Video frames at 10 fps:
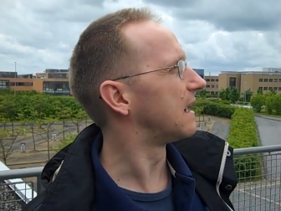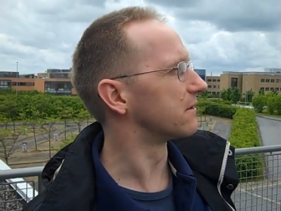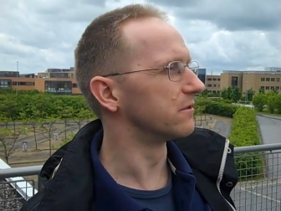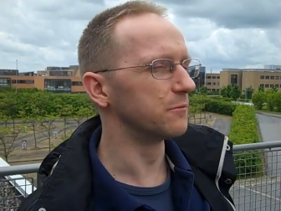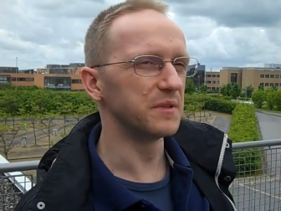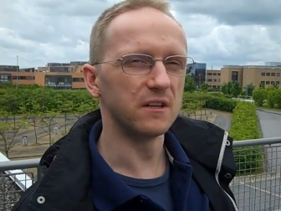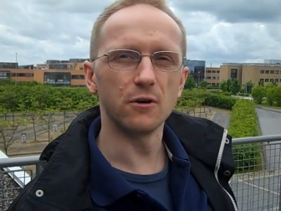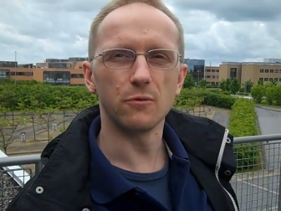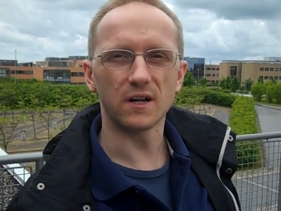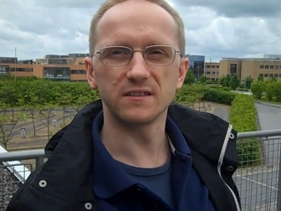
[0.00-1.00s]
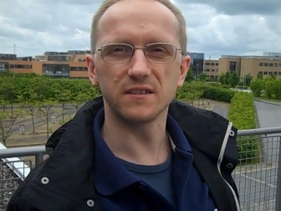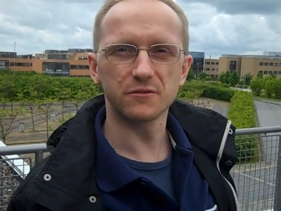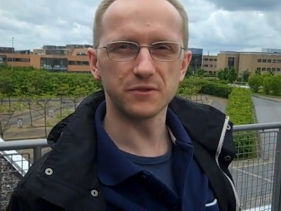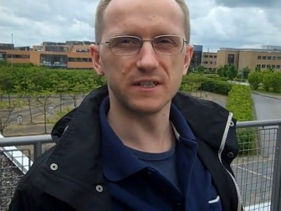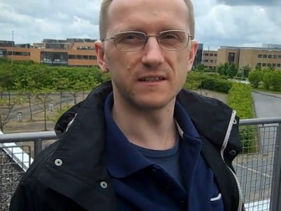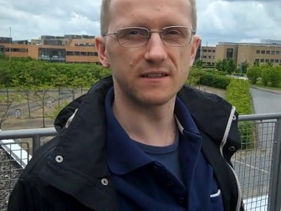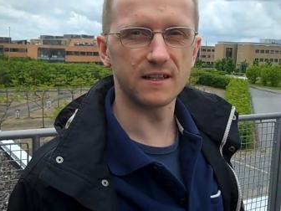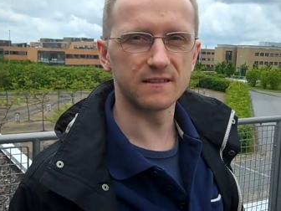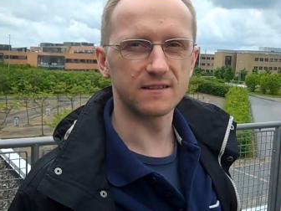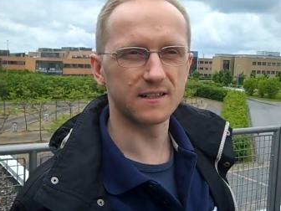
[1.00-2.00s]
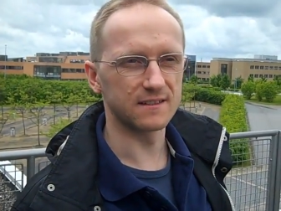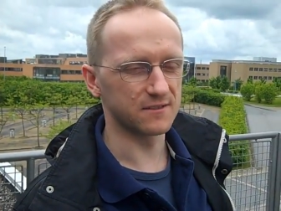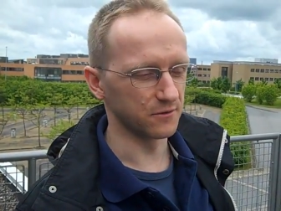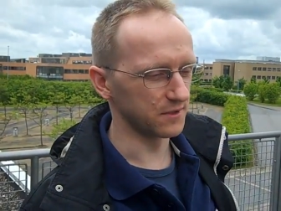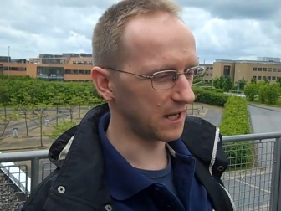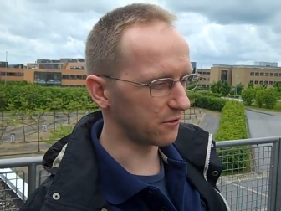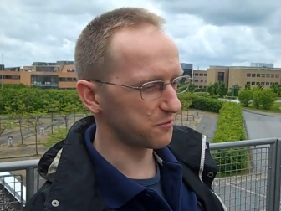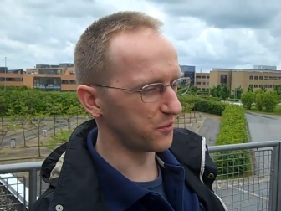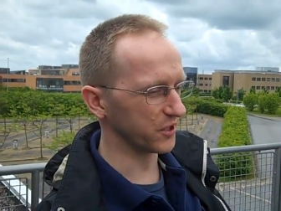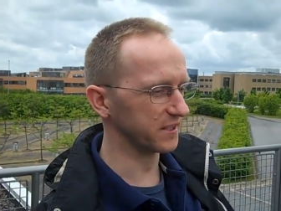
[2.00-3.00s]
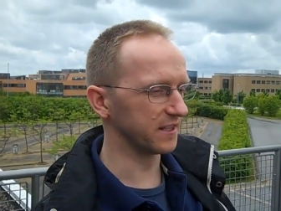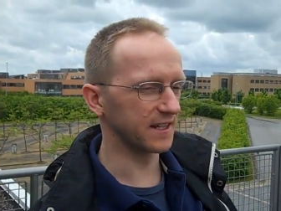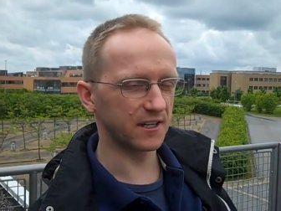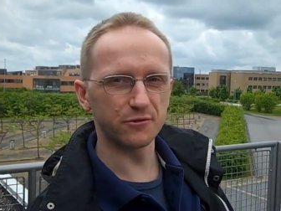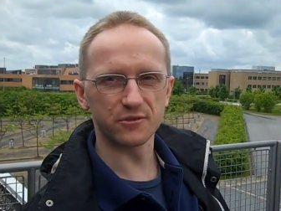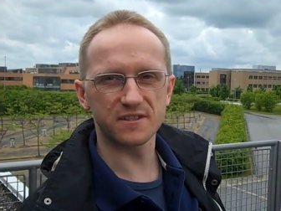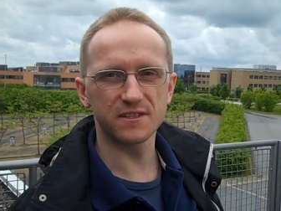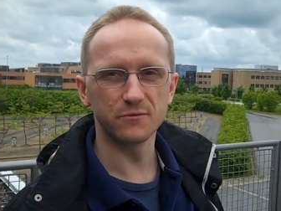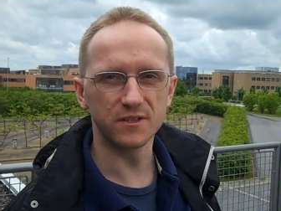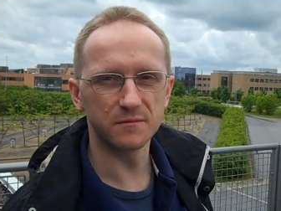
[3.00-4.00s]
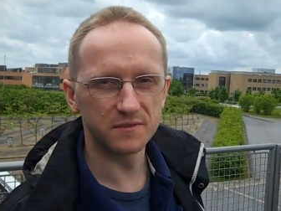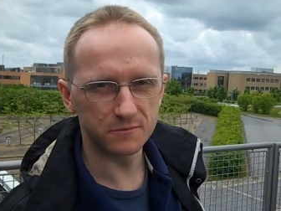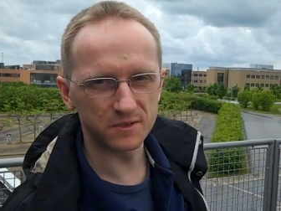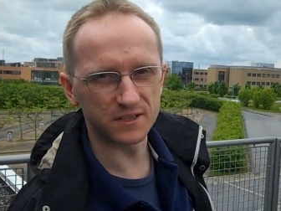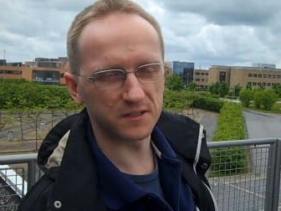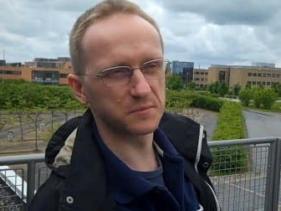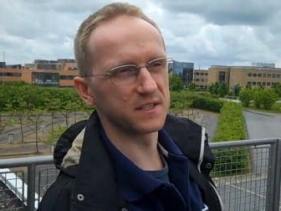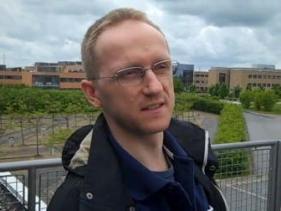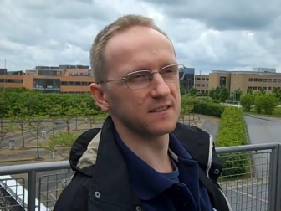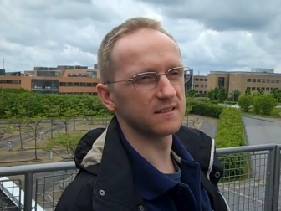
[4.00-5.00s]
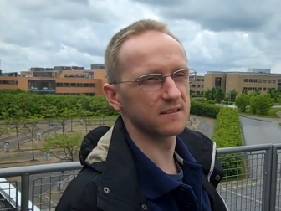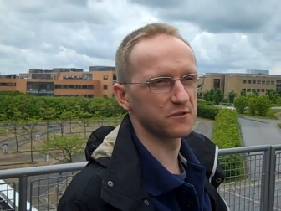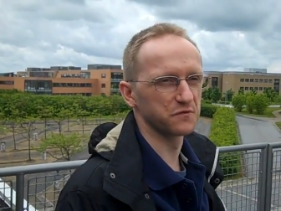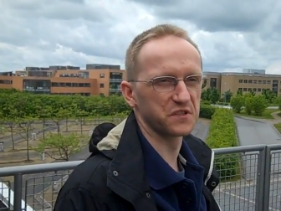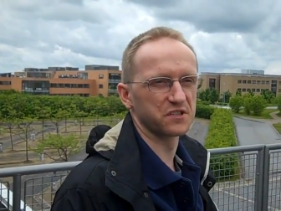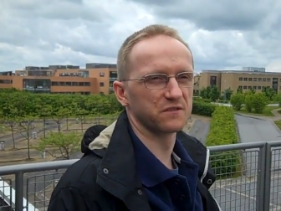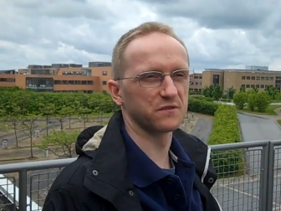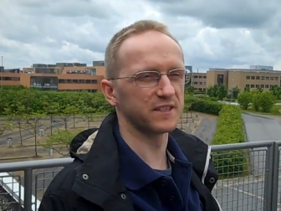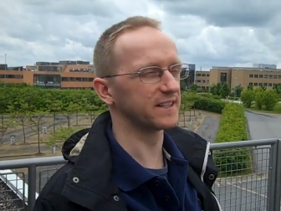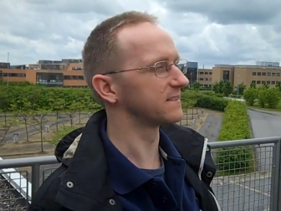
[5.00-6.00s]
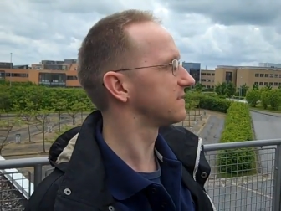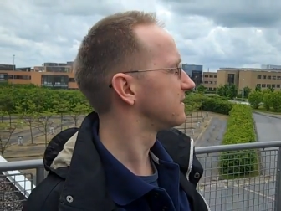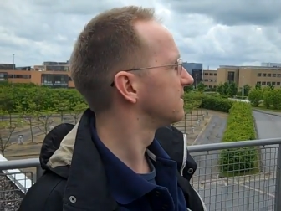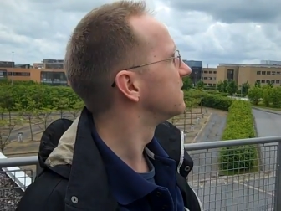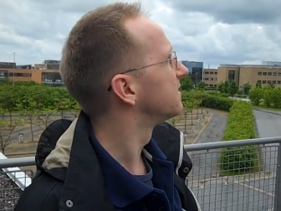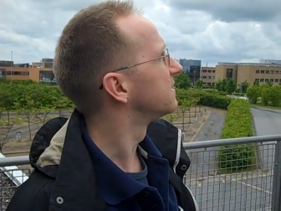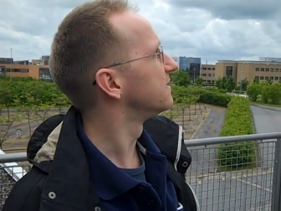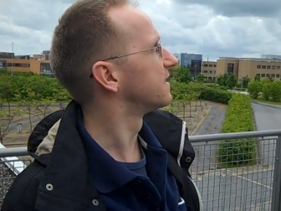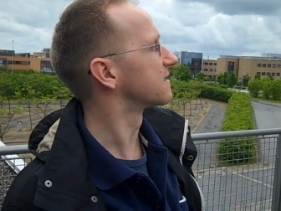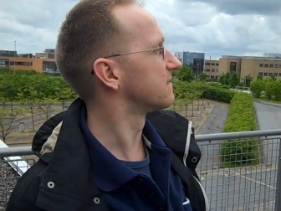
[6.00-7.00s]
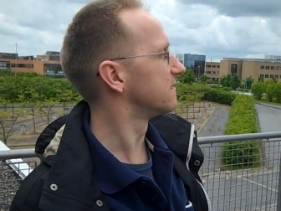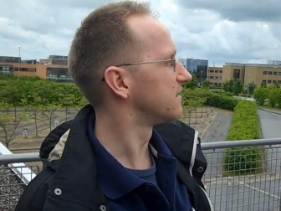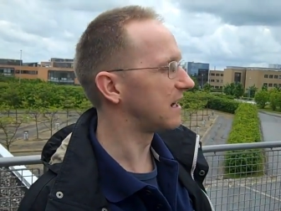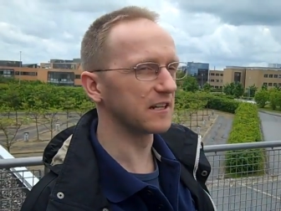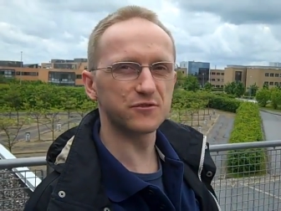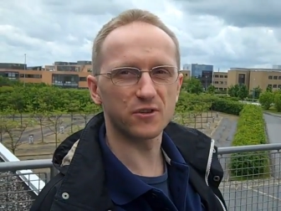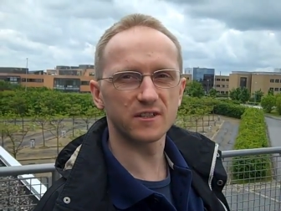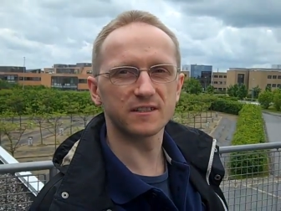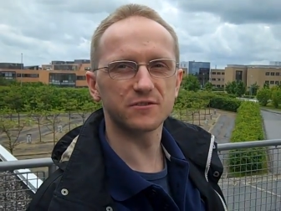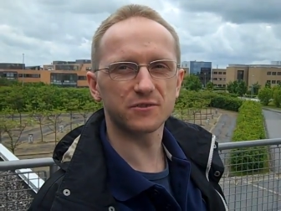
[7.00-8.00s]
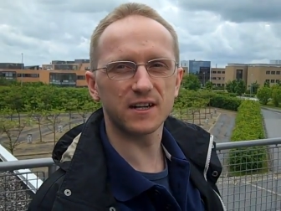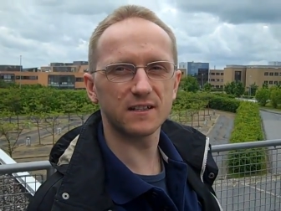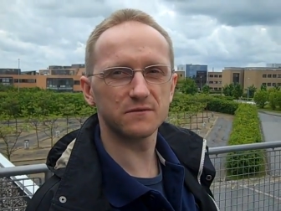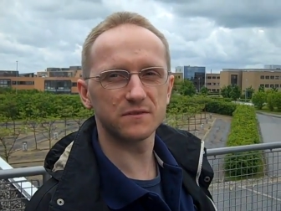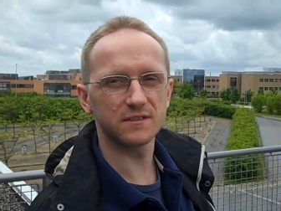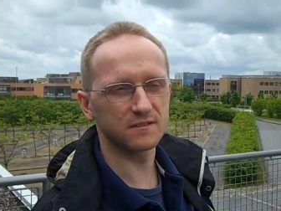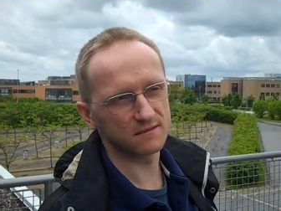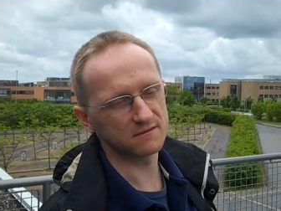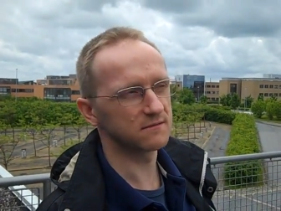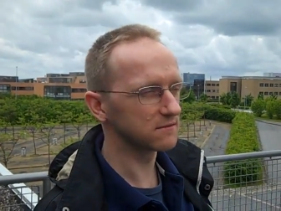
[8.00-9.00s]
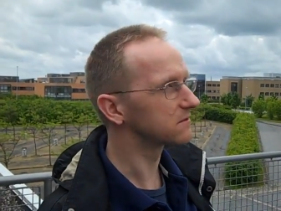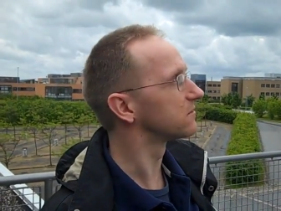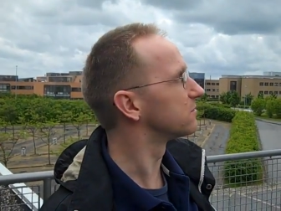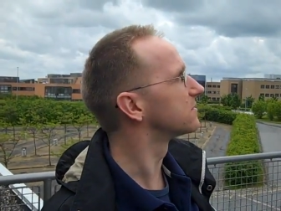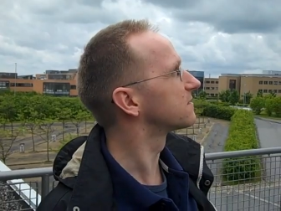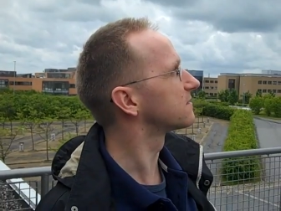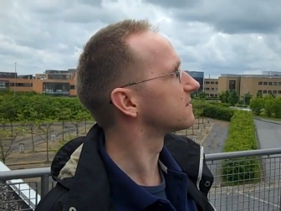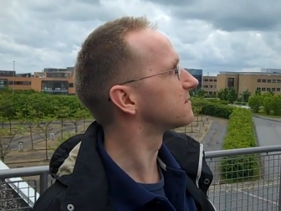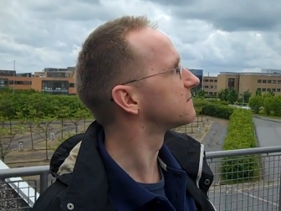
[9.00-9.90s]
I don't know, below 1 degree. And so our pointing accuracy will not be sufficient for that. It has a hydraulic drive, so it's...